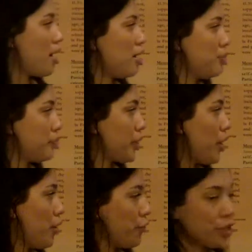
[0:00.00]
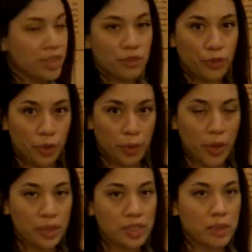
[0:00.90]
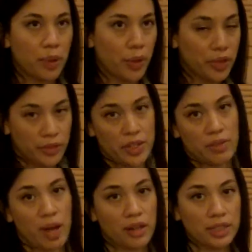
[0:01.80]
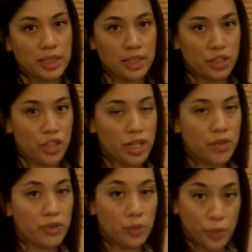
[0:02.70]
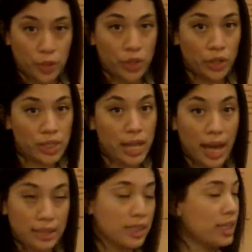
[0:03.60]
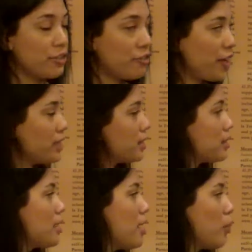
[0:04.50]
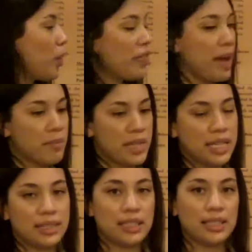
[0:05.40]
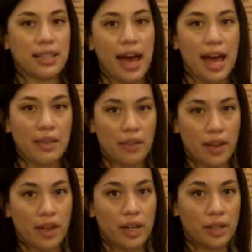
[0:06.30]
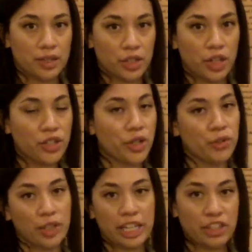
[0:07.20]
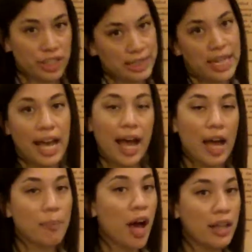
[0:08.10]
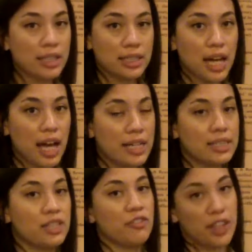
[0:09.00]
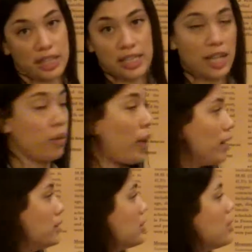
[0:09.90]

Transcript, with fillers: Um, first and foremost, both of these models achieved good to excellent fit. What that means is that the structure of relations that I hypothesized fit the data well.